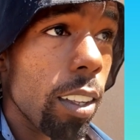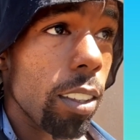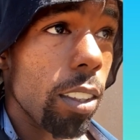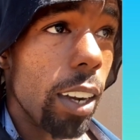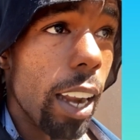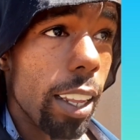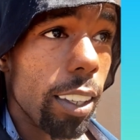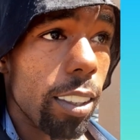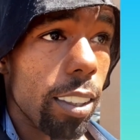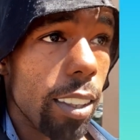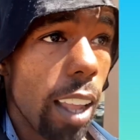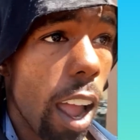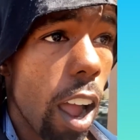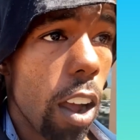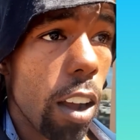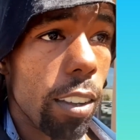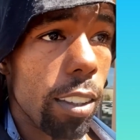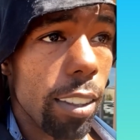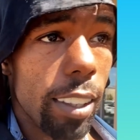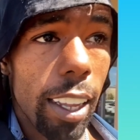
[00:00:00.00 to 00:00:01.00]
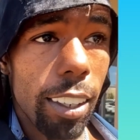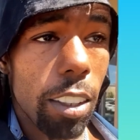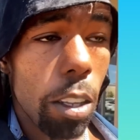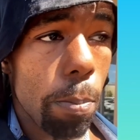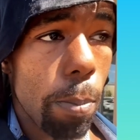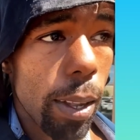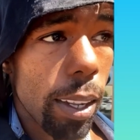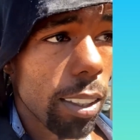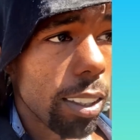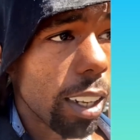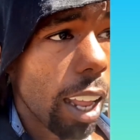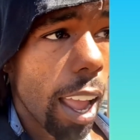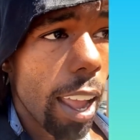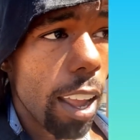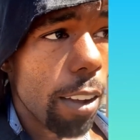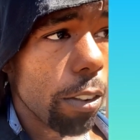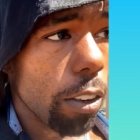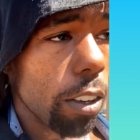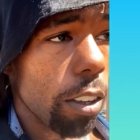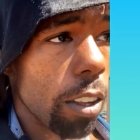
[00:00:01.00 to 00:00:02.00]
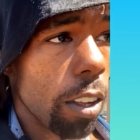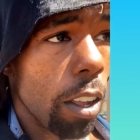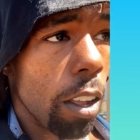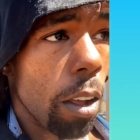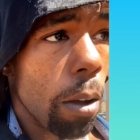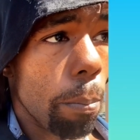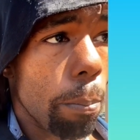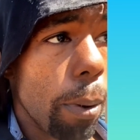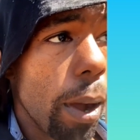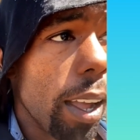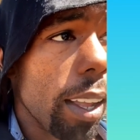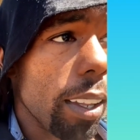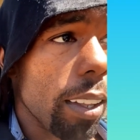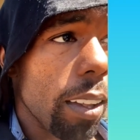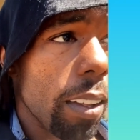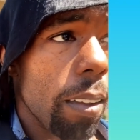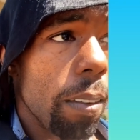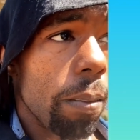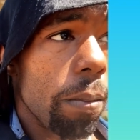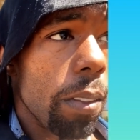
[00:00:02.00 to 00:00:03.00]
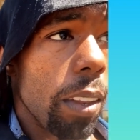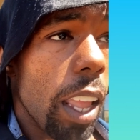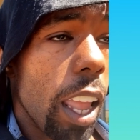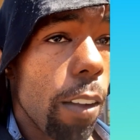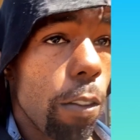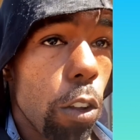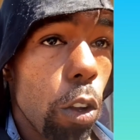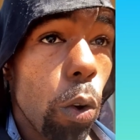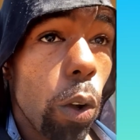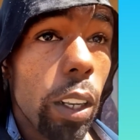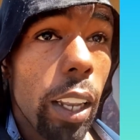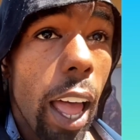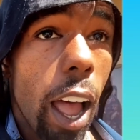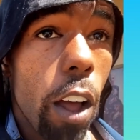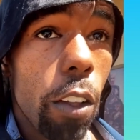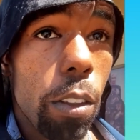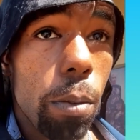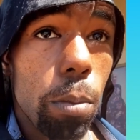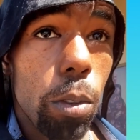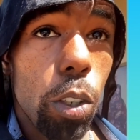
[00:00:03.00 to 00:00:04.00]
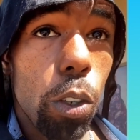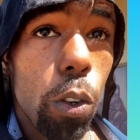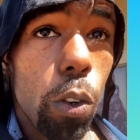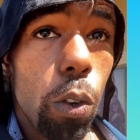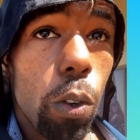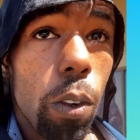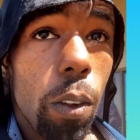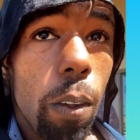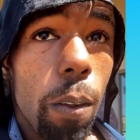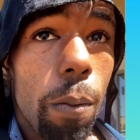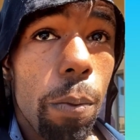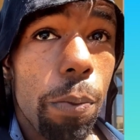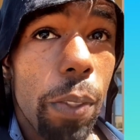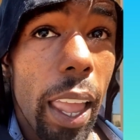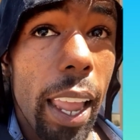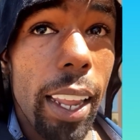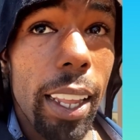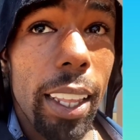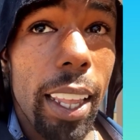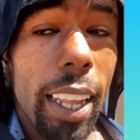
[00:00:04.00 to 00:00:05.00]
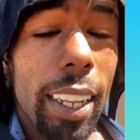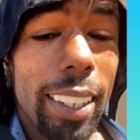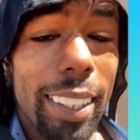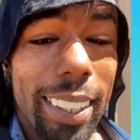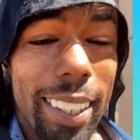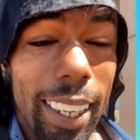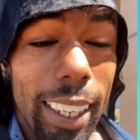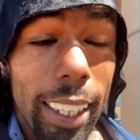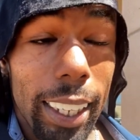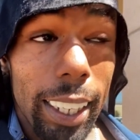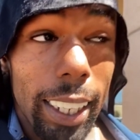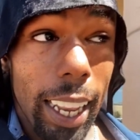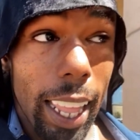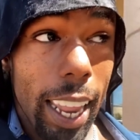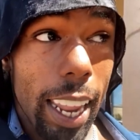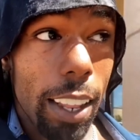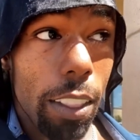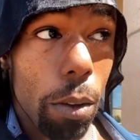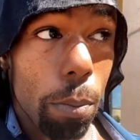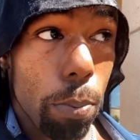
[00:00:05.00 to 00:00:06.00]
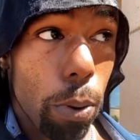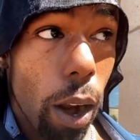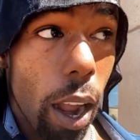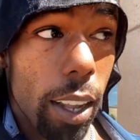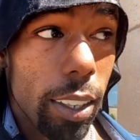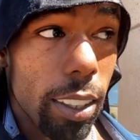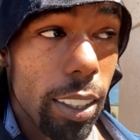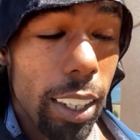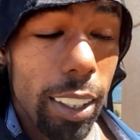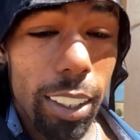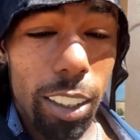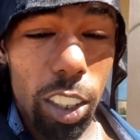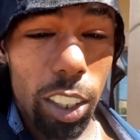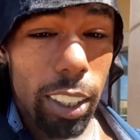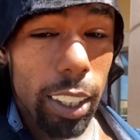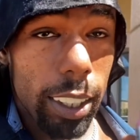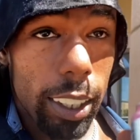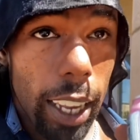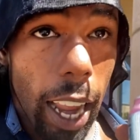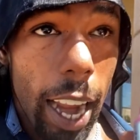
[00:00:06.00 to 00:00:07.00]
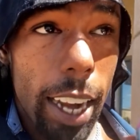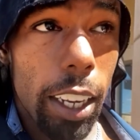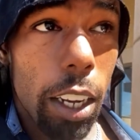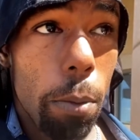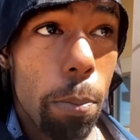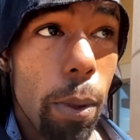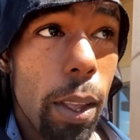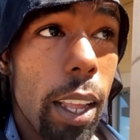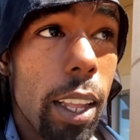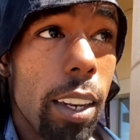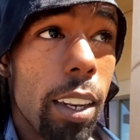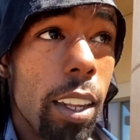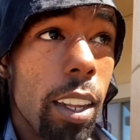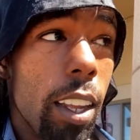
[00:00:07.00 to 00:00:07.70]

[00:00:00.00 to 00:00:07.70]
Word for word: So that's the biggest lie ever. But if you allow them to, they can delay the process just a tiny bit.